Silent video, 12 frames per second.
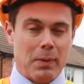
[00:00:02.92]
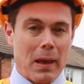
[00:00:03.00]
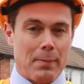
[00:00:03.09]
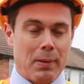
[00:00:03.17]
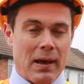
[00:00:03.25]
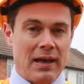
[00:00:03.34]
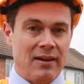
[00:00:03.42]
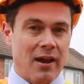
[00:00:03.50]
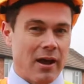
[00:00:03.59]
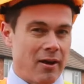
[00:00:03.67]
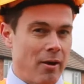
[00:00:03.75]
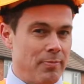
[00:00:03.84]
Blake Pain
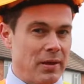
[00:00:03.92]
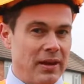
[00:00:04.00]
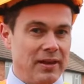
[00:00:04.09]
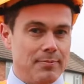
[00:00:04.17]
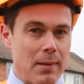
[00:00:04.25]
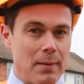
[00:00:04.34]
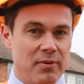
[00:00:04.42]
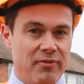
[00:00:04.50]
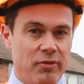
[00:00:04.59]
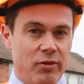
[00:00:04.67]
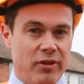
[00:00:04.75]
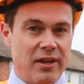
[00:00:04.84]
and I'm the lead member
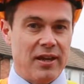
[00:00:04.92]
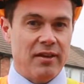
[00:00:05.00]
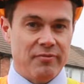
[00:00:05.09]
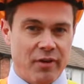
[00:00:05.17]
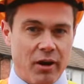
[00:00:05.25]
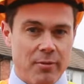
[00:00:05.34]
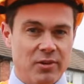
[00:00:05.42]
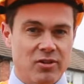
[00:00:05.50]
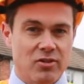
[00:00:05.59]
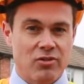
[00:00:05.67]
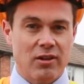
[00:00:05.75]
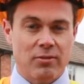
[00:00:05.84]
for the Environment
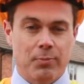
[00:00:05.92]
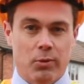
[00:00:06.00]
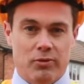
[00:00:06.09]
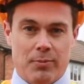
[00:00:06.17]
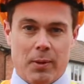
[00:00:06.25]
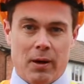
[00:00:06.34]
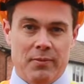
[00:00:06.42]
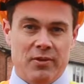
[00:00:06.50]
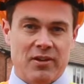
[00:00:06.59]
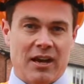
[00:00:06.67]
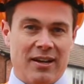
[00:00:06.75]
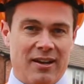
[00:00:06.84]
and Transport
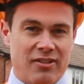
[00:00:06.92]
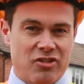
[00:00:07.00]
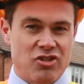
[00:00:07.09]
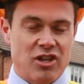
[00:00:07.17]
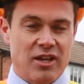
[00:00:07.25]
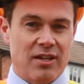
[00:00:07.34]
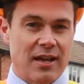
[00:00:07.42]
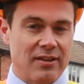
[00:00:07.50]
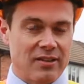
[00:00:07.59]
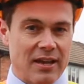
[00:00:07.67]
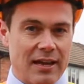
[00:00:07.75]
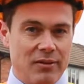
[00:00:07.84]
Department at Leicestershire
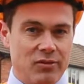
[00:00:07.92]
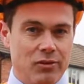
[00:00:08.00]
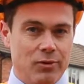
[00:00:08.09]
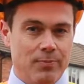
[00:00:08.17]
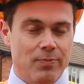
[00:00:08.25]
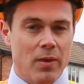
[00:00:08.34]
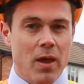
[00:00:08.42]
County Council.